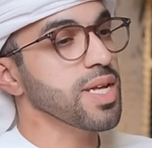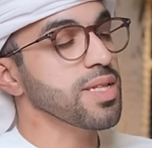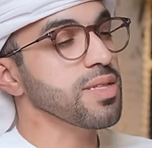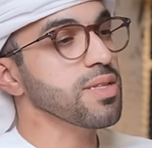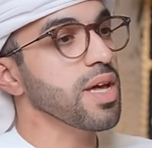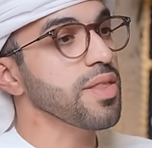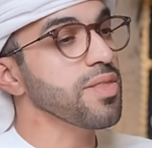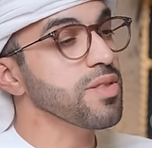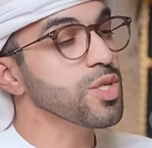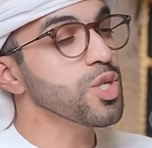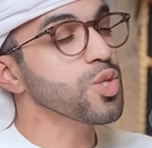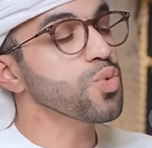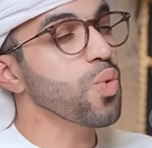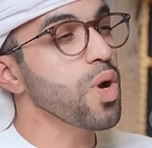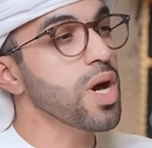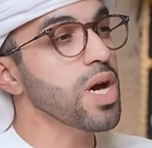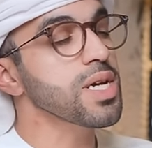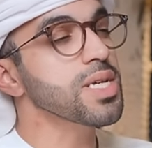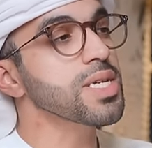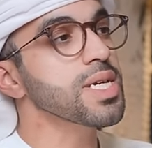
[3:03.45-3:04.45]
And, and this is
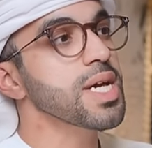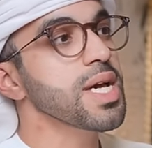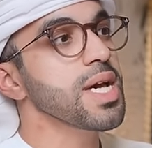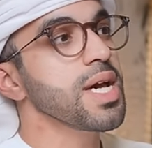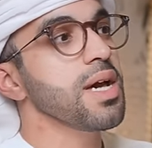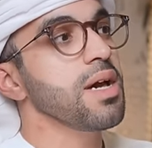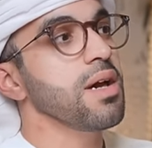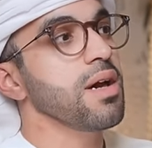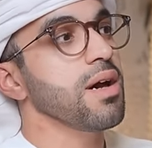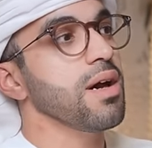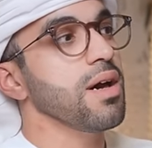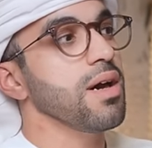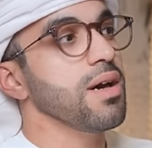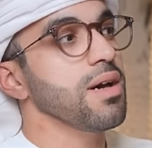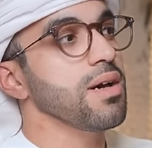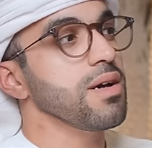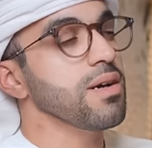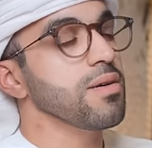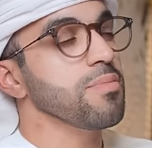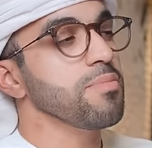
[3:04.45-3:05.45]
why
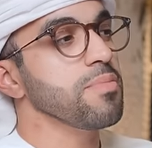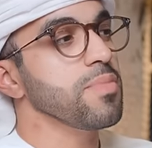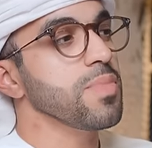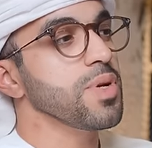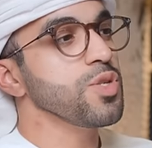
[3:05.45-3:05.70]
uh,